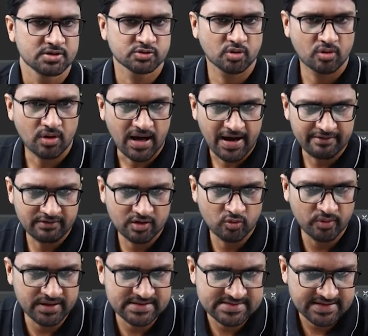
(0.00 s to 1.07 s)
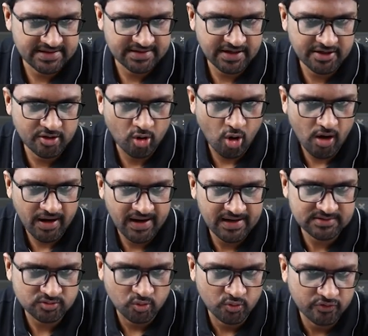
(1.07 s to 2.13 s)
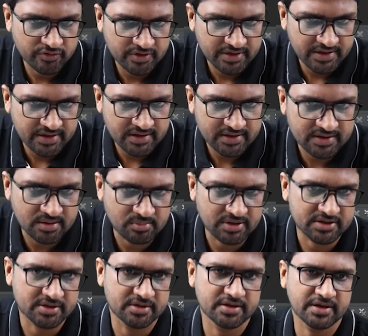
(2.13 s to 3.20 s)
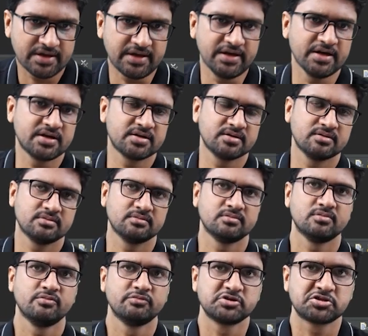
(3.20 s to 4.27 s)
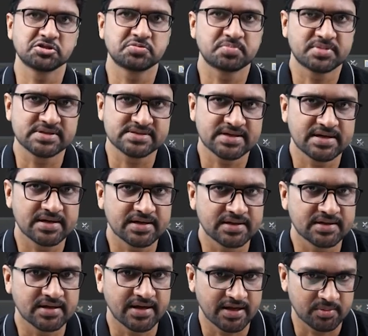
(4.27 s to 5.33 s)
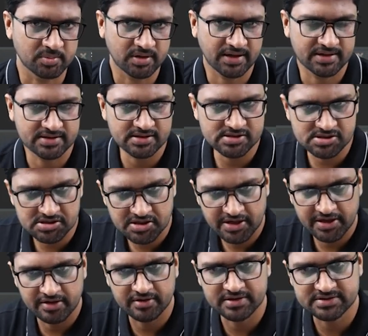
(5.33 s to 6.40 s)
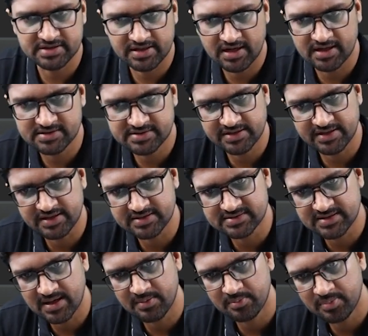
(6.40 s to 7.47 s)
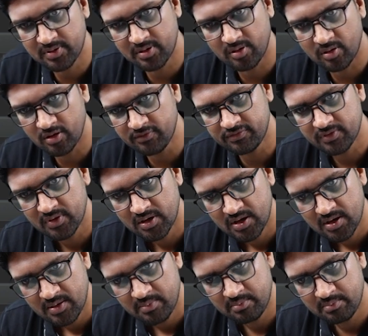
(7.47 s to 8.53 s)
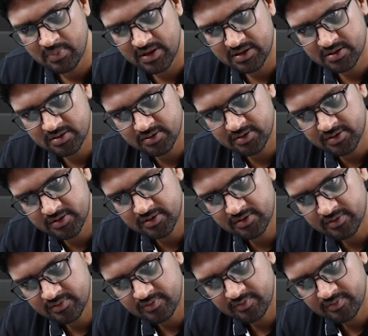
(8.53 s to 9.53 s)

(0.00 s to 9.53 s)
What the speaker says: So I will go and say that dog has overridden the method eat which is present in the animal, and this here is a classic example of method